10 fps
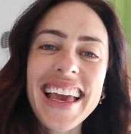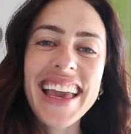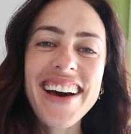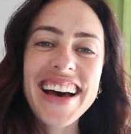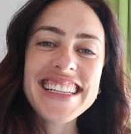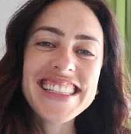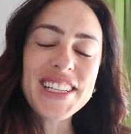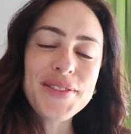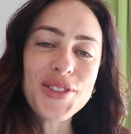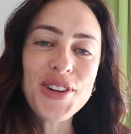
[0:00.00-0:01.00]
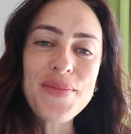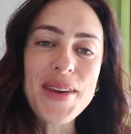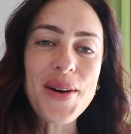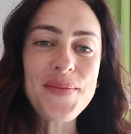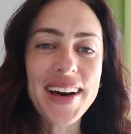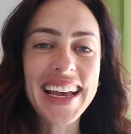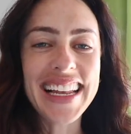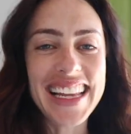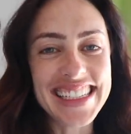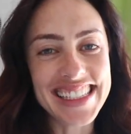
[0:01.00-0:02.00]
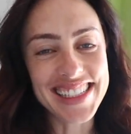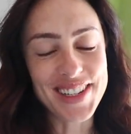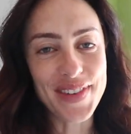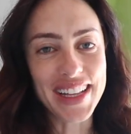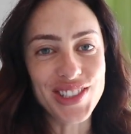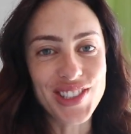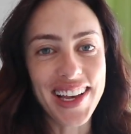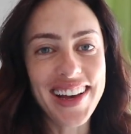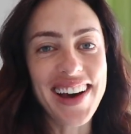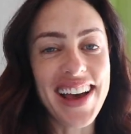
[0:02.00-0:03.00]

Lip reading: Hey guys, thanks for joining me on my latest adventure.